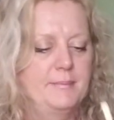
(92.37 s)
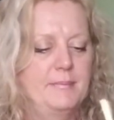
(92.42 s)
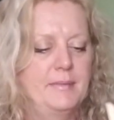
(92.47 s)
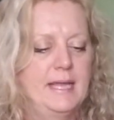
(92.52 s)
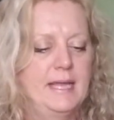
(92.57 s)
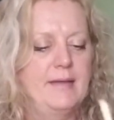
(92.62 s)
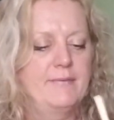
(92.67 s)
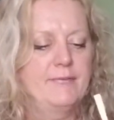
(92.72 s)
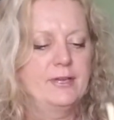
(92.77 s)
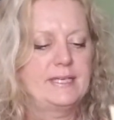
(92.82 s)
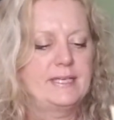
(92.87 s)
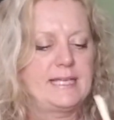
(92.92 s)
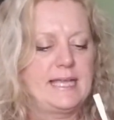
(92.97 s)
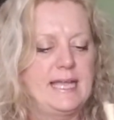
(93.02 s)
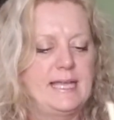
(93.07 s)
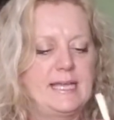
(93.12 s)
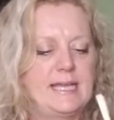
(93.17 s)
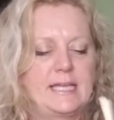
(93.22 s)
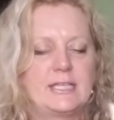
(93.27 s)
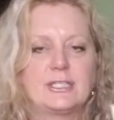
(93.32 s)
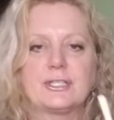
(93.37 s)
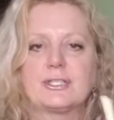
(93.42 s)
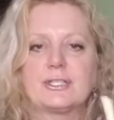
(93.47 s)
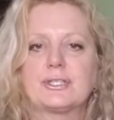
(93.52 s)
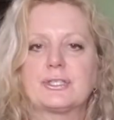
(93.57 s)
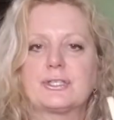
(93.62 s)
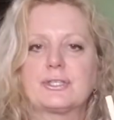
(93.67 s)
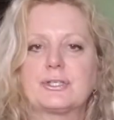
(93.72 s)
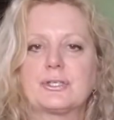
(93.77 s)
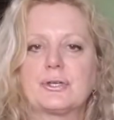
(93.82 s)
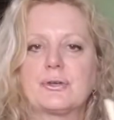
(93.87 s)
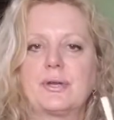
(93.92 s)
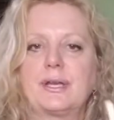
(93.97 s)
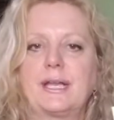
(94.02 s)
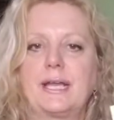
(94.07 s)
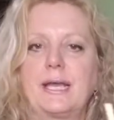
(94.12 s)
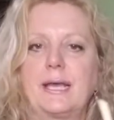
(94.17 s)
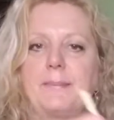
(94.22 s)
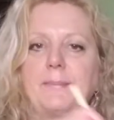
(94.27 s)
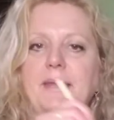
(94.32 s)
Every day I just stir it
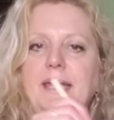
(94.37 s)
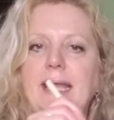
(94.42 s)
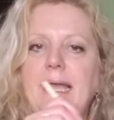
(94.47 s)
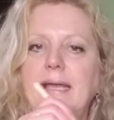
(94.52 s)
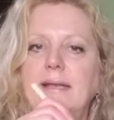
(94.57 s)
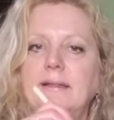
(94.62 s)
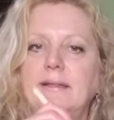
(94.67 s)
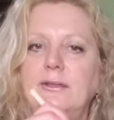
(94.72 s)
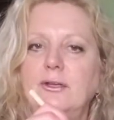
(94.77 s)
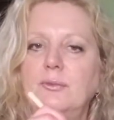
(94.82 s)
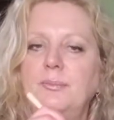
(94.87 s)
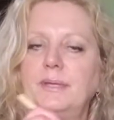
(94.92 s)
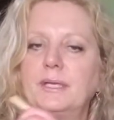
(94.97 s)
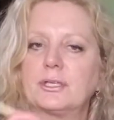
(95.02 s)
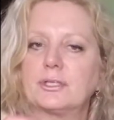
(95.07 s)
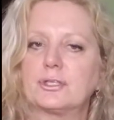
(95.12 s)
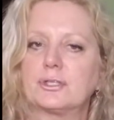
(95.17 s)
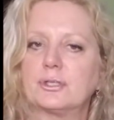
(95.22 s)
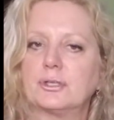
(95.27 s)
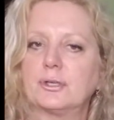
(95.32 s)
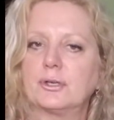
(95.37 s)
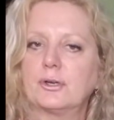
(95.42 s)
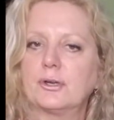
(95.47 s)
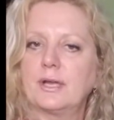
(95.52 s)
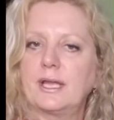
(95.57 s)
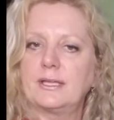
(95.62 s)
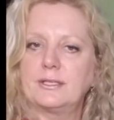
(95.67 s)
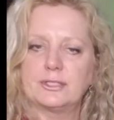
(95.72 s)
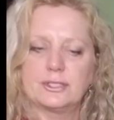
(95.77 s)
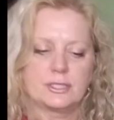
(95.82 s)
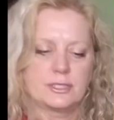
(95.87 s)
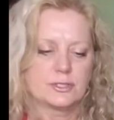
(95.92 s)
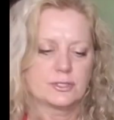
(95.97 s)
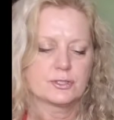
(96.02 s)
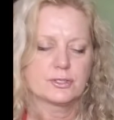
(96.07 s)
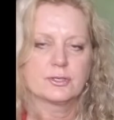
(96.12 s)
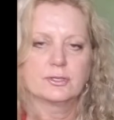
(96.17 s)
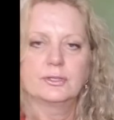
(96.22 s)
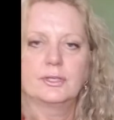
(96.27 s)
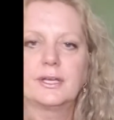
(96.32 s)
up and add a little bit of sugar and
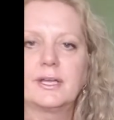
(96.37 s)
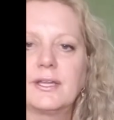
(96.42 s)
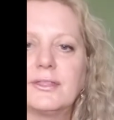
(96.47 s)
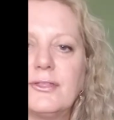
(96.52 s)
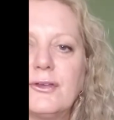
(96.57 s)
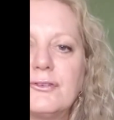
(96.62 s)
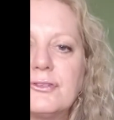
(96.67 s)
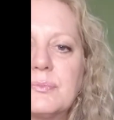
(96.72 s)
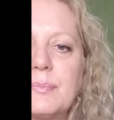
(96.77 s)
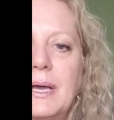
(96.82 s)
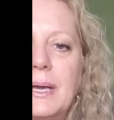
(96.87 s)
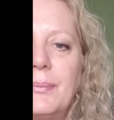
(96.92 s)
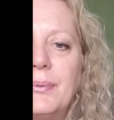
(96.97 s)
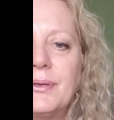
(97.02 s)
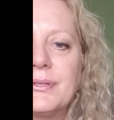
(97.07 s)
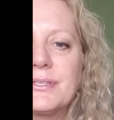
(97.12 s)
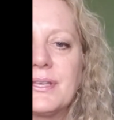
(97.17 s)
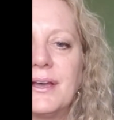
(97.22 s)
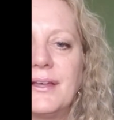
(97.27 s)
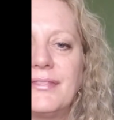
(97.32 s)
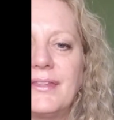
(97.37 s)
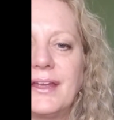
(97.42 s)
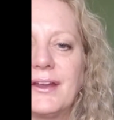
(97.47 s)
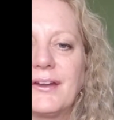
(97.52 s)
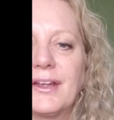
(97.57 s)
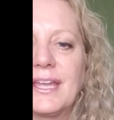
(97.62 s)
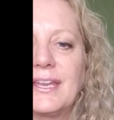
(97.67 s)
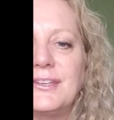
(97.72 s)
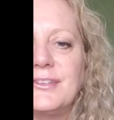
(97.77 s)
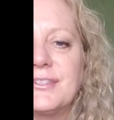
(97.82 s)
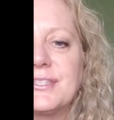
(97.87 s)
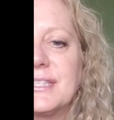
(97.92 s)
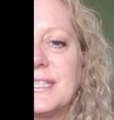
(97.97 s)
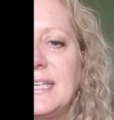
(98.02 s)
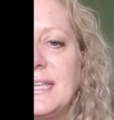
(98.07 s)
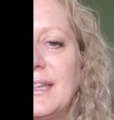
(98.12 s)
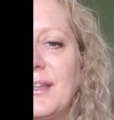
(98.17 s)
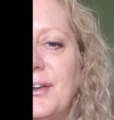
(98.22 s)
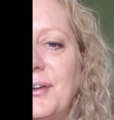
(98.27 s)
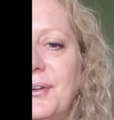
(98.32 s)
ginger. Look at those bubbles on there. Can you
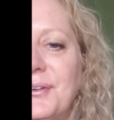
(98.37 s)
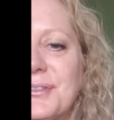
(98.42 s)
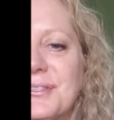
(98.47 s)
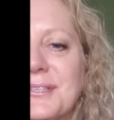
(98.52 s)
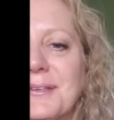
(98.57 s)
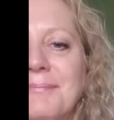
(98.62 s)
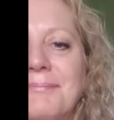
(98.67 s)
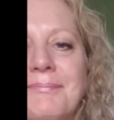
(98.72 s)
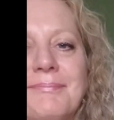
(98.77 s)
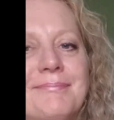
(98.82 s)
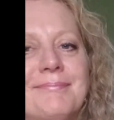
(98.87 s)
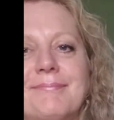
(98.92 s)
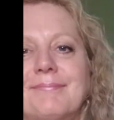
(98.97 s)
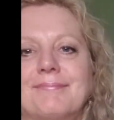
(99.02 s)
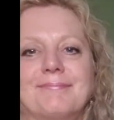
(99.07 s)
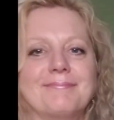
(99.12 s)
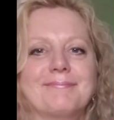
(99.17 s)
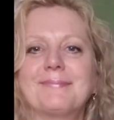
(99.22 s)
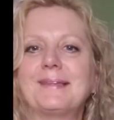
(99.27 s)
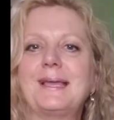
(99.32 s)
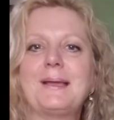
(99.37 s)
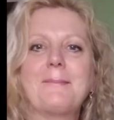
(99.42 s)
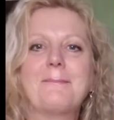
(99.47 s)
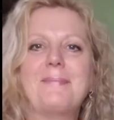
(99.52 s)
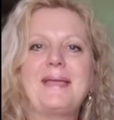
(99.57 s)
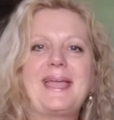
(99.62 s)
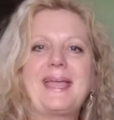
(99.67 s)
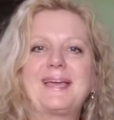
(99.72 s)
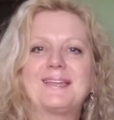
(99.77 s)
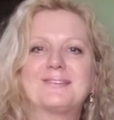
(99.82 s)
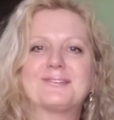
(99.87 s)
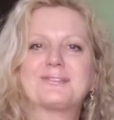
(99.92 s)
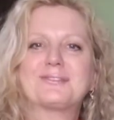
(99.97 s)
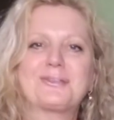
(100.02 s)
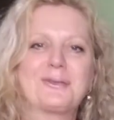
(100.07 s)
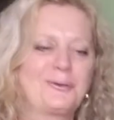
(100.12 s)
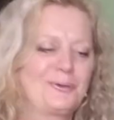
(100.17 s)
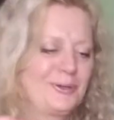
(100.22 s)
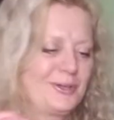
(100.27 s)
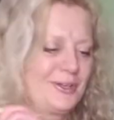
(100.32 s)
see those? Man,
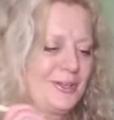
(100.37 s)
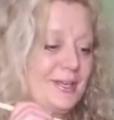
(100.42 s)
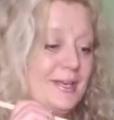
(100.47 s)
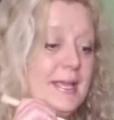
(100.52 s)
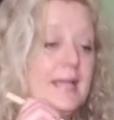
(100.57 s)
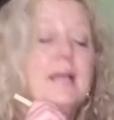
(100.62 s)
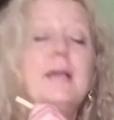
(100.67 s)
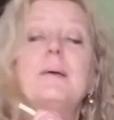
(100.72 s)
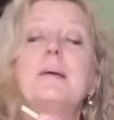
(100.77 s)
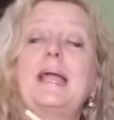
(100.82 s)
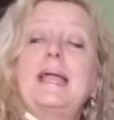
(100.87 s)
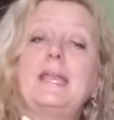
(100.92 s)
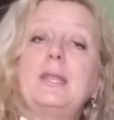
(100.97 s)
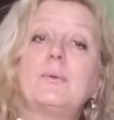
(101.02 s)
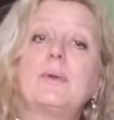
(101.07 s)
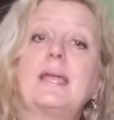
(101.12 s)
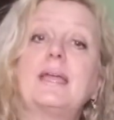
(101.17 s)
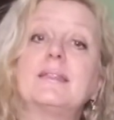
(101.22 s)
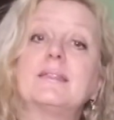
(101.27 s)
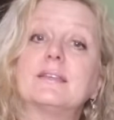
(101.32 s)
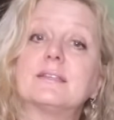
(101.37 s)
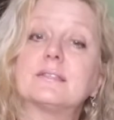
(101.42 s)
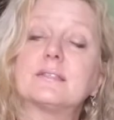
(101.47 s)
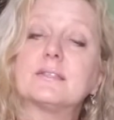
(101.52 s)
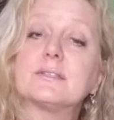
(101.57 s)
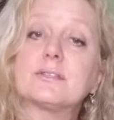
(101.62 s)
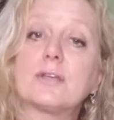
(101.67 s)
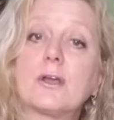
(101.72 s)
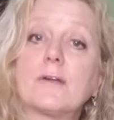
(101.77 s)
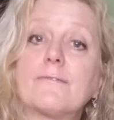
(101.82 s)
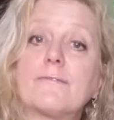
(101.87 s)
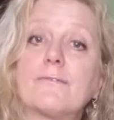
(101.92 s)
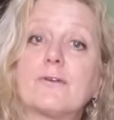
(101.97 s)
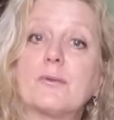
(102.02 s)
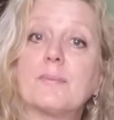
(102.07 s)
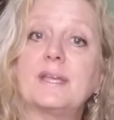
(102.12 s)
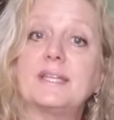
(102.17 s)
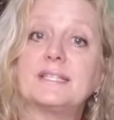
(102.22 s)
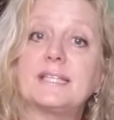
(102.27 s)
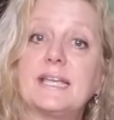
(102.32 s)
so good. Anyway, this is our
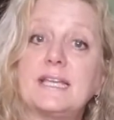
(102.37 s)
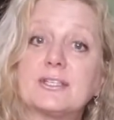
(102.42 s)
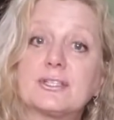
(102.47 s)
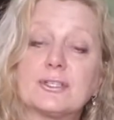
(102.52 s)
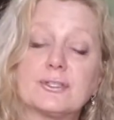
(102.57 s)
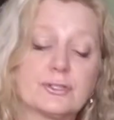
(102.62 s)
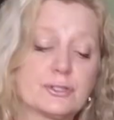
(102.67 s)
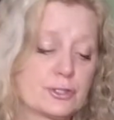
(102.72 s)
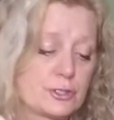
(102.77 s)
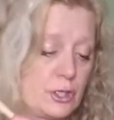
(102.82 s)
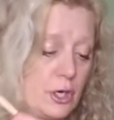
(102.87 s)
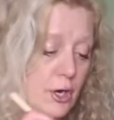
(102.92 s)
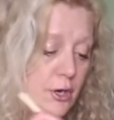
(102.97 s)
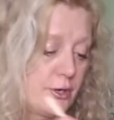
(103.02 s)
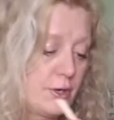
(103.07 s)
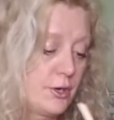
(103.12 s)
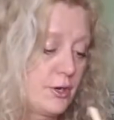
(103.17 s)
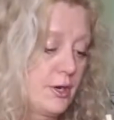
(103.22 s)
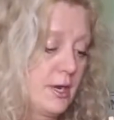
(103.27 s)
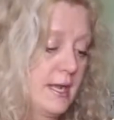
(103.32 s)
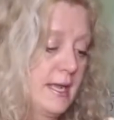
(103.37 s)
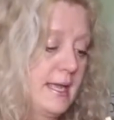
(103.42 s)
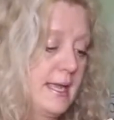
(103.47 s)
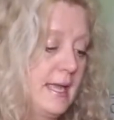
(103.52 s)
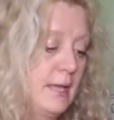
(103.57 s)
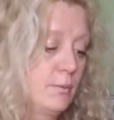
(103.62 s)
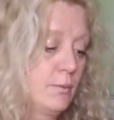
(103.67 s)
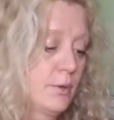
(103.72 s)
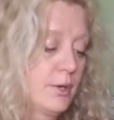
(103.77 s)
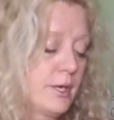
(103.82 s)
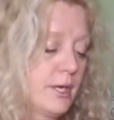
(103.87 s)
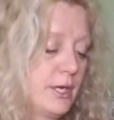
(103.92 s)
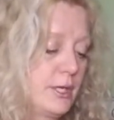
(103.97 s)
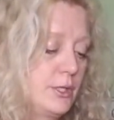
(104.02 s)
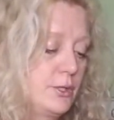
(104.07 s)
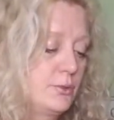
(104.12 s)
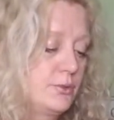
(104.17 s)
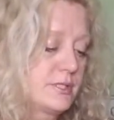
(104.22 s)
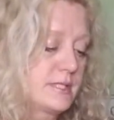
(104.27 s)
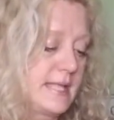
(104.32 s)
fermentation starter, and we're going to
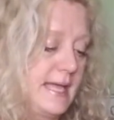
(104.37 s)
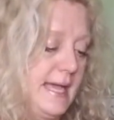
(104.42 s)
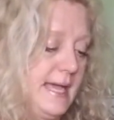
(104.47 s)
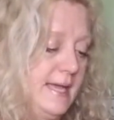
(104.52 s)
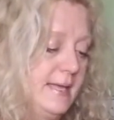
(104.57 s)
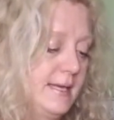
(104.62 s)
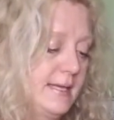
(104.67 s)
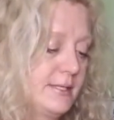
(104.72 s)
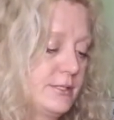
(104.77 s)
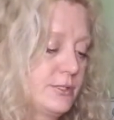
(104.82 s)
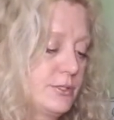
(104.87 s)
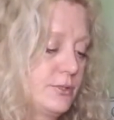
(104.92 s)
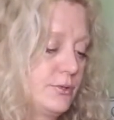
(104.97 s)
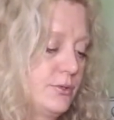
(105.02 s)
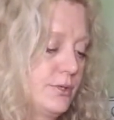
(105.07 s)
use that as soon